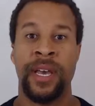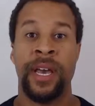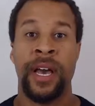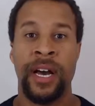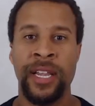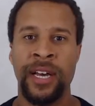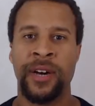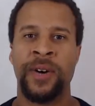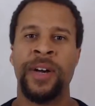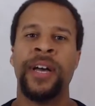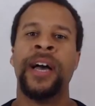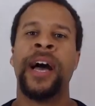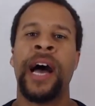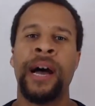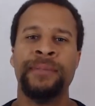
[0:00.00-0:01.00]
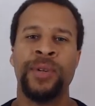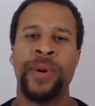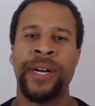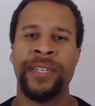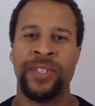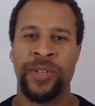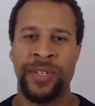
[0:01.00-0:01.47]
Hello, I'm
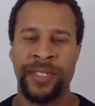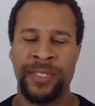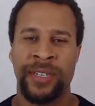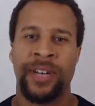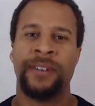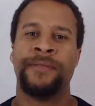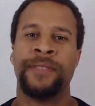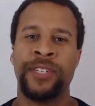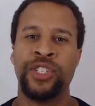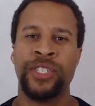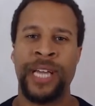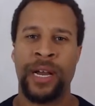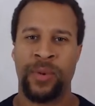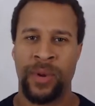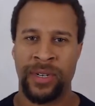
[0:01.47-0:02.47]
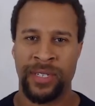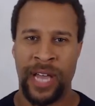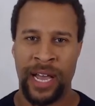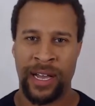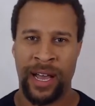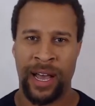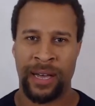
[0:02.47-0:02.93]
Dwight Norris of
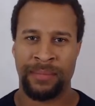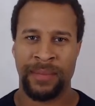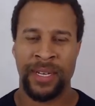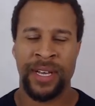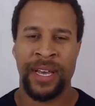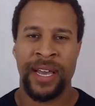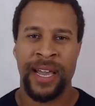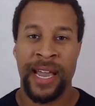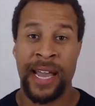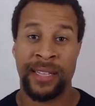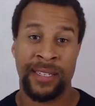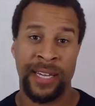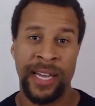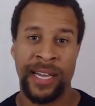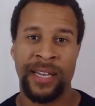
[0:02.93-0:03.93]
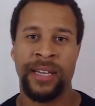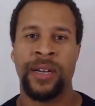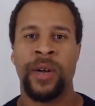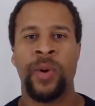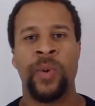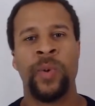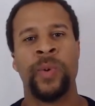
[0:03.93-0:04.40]
FishingAtWork.com, and today
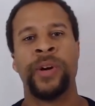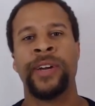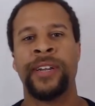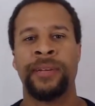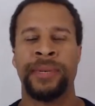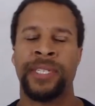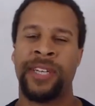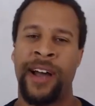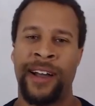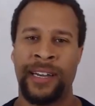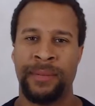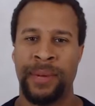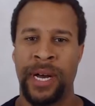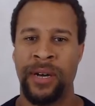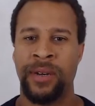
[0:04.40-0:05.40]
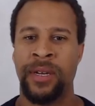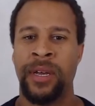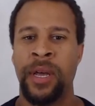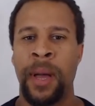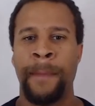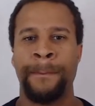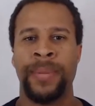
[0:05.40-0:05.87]
we're going to be talking about
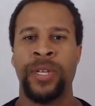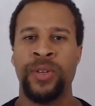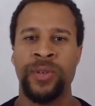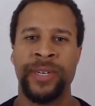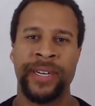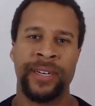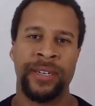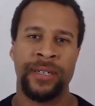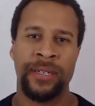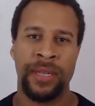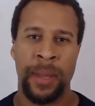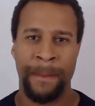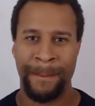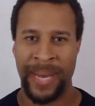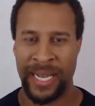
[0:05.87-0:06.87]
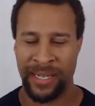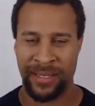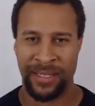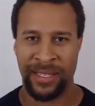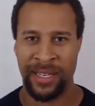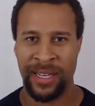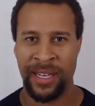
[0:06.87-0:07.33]
bluegill
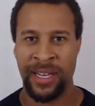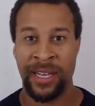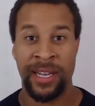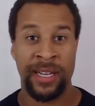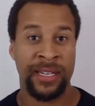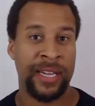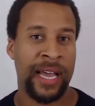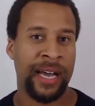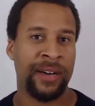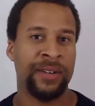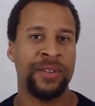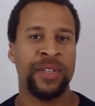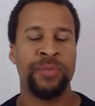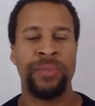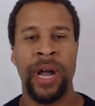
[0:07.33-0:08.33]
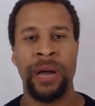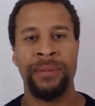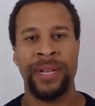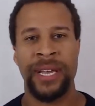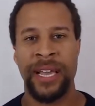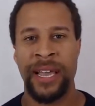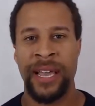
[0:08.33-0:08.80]
baits. Now, you probably